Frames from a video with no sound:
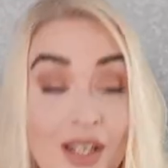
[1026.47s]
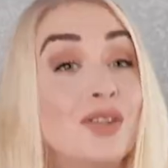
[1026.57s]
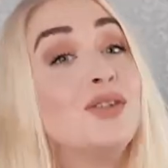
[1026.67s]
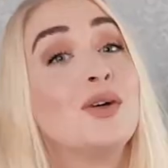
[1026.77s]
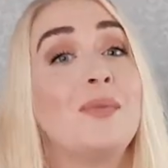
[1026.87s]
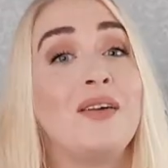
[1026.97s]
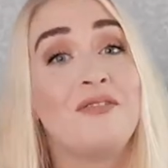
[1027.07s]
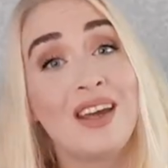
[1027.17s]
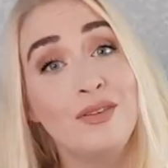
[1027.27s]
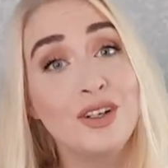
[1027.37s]
So my
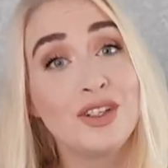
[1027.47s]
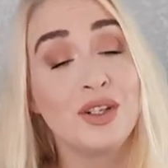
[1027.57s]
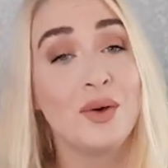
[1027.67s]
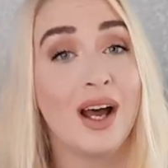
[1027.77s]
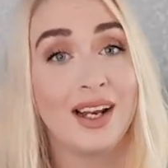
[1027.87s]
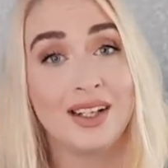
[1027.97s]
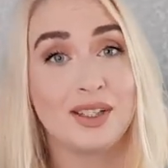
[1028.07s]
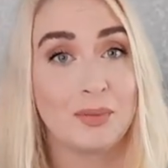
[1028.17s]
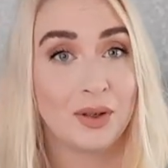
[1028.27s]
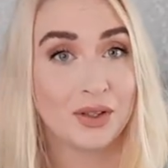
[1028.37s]
favourite two
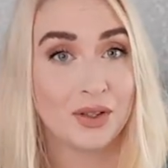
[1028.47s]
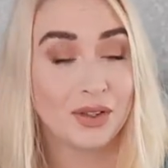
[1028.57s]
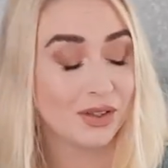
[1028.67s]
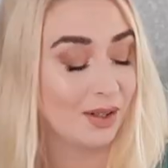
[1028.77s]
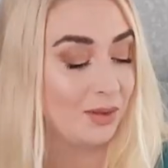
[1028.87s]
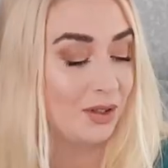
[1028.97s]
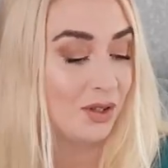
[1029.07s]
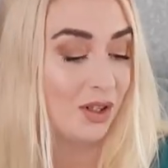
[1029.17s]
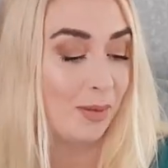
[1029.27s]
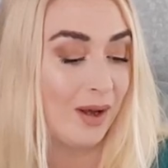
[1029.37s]
highlighting products I'm going to
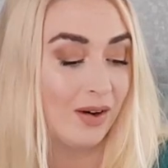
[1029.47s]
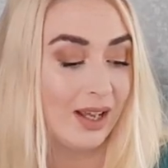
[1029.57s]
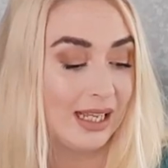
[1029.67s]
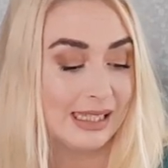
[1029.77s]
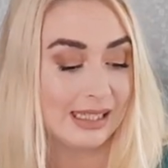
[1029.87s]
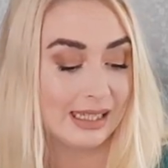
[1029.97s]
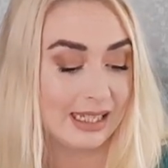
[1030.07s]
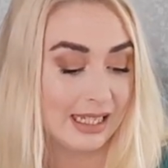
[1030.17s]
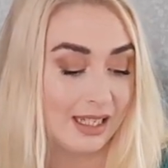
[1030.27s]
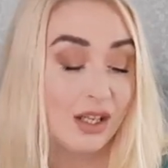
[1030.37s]
talk about is
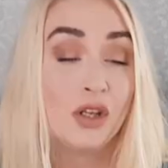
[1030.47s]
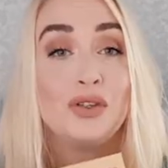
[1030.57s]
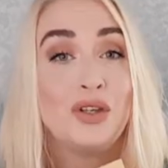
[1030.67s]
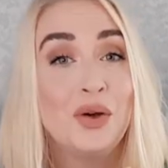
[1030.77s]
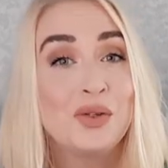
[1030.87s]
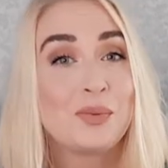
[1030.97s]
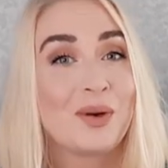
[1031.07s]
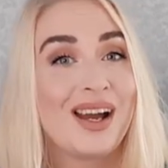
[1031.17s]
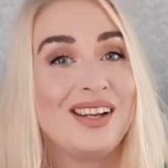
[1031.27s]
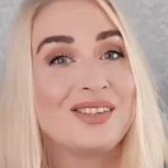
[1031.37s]
the, don't
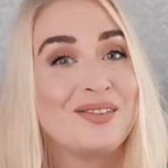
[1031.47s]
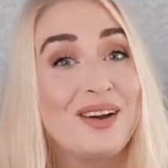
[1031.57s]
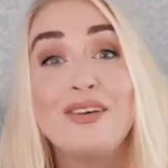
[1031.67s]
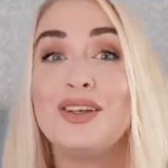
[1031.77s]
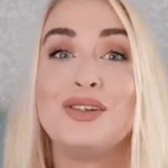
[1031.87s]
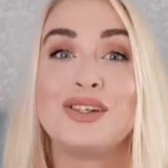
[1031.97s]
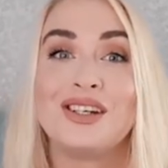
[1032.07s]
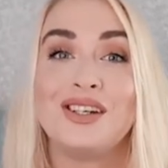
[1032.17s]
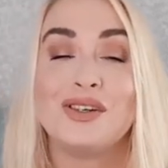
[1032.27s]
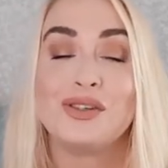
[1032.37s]
surprise,
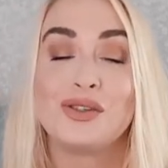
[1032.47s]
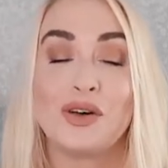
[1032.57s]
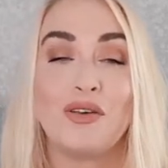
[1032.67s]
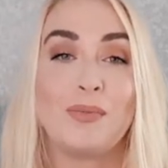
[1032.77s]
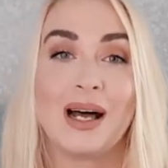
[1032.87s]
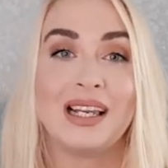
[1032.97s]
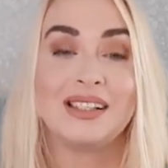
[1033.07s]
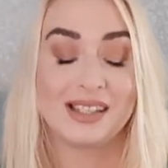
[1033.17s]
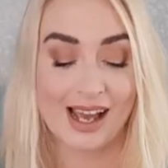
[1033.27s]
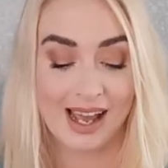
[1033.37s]
Revolution Soph
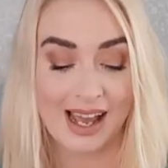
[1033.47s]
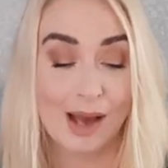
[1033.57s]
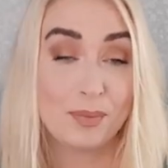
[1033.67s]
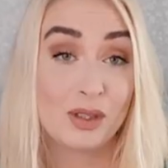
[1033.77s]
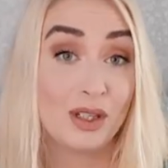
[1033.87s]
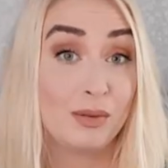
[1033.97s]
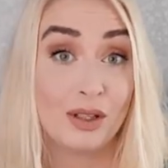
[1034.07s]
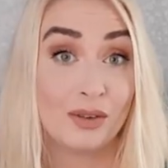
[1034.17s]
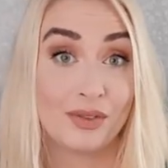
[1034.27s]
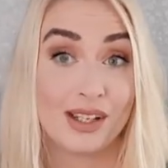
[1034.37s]
palette. I absolutely
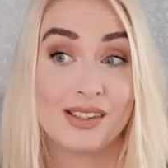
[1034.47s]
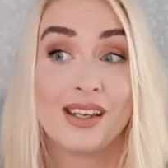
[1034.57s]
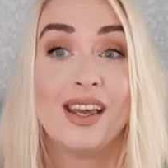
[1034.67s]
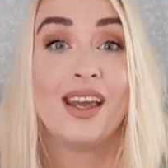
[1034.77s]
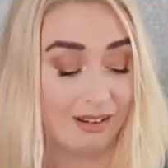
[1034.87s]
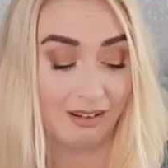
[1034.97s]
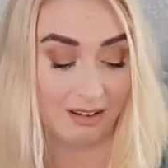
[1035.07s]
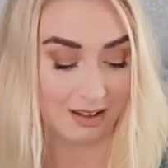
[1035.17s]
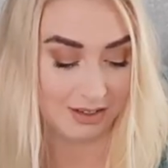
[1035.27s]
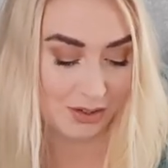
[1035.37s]
love this. Oh,
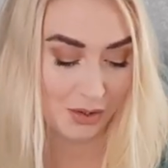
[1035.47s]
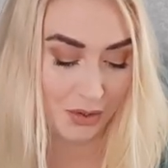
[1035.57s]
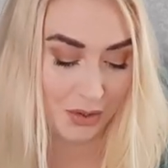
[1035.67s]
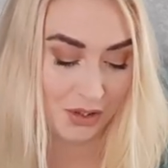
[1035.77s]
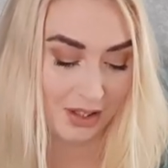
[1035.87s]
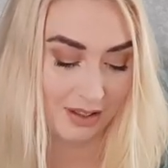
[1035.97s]
so good.